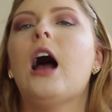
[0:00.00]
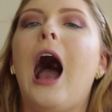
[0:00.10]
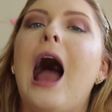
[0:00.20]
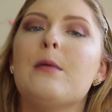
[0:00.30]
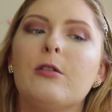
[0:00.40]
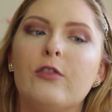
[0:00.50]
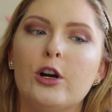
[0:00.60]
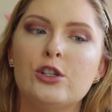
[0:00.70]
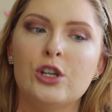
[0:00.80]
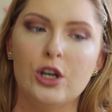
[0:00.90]
I
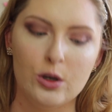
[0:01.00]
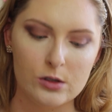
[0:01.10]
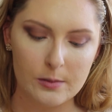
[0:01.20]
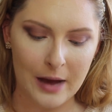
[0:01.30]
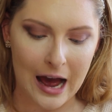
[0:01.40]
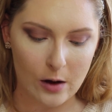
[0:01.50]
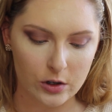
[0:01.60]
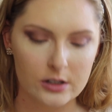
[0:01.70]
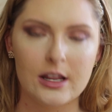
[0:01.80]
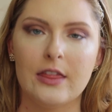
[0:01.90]
prefer to use powders